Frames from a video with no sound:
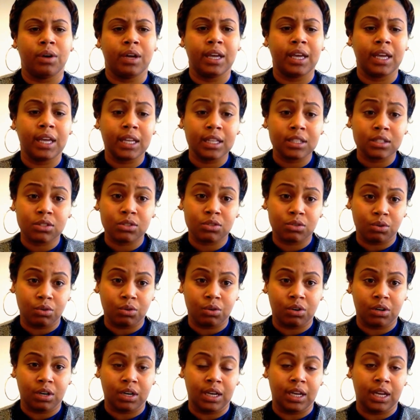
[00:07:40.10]
his
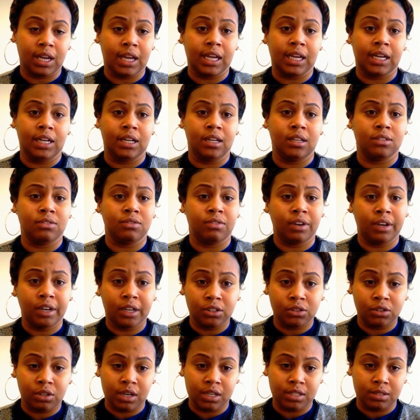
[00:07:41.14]
story, and he's very
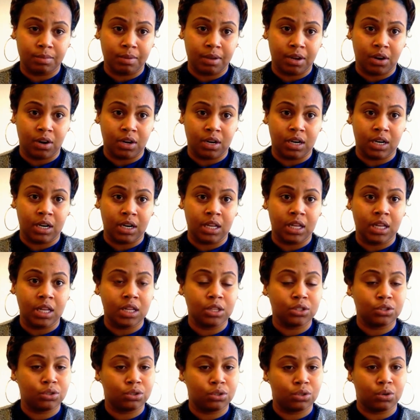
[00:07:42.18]
transparent in
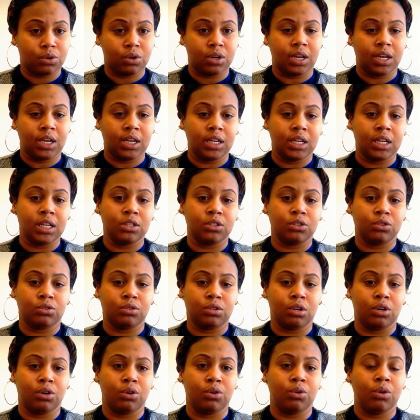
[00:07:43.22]
his story and his
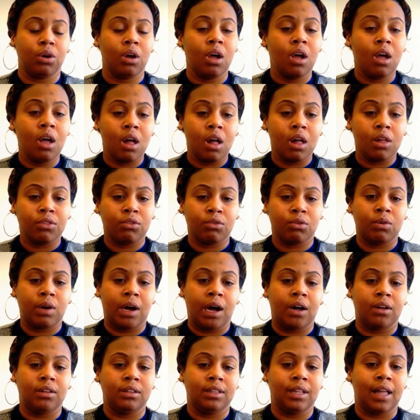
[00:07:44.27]
struggle
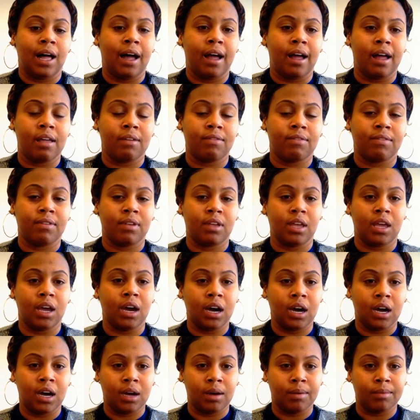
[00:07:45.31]
throughout life,
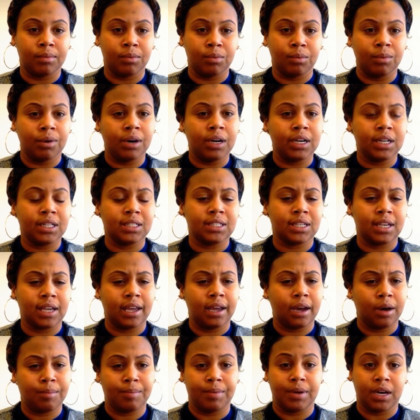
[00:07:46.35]
wanting to
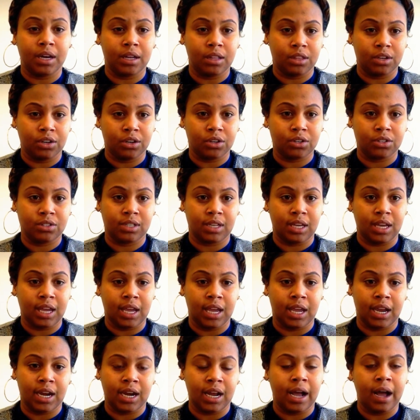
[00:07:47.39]
help others.
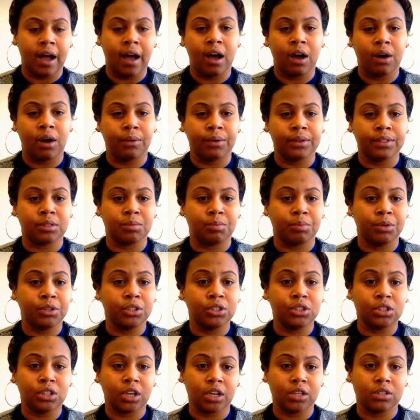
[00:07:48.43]
And I always
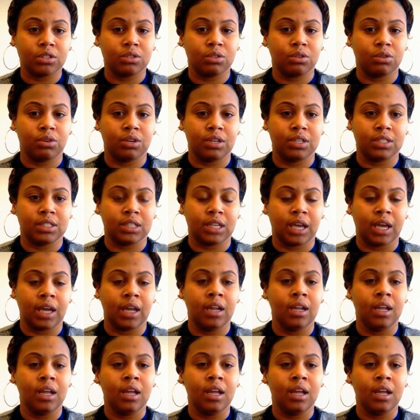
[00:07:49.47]
appreciate stories that